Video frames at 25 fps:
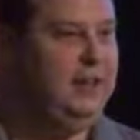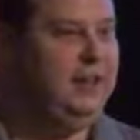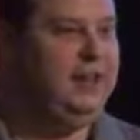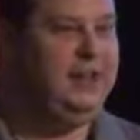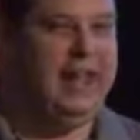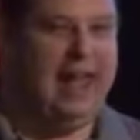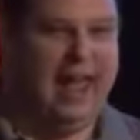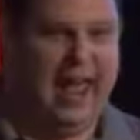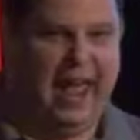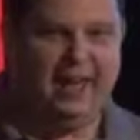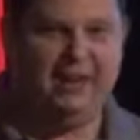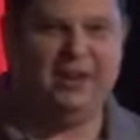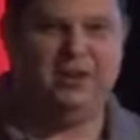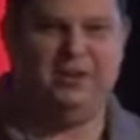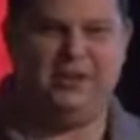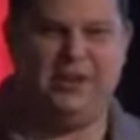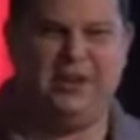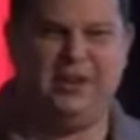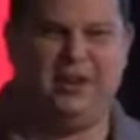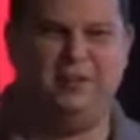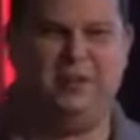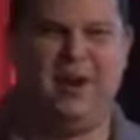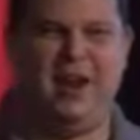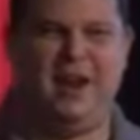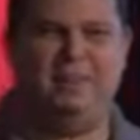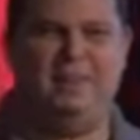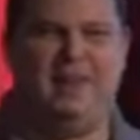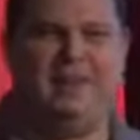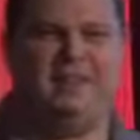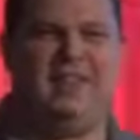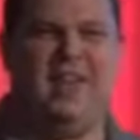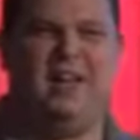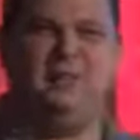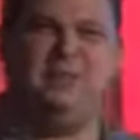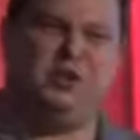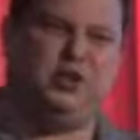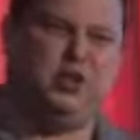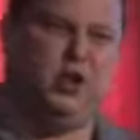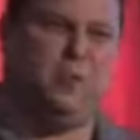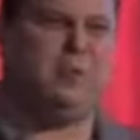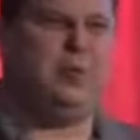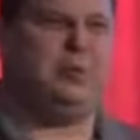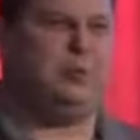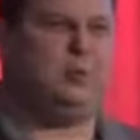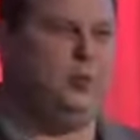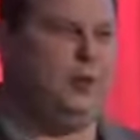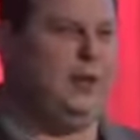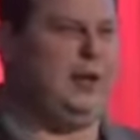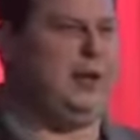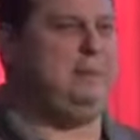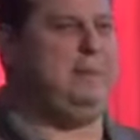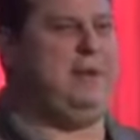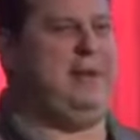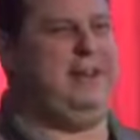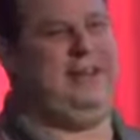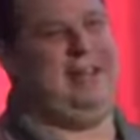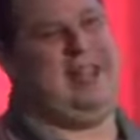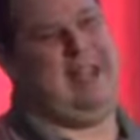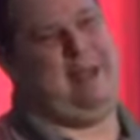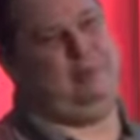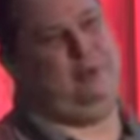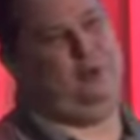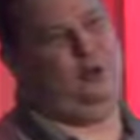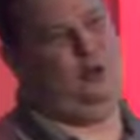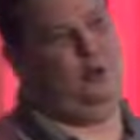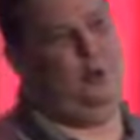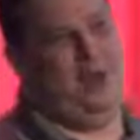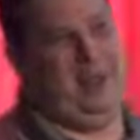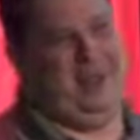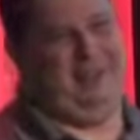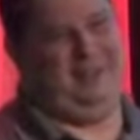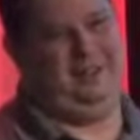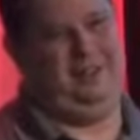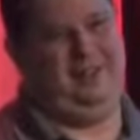Yeah, you think you're right about that? Let me just open up the Wikipedia app real quick.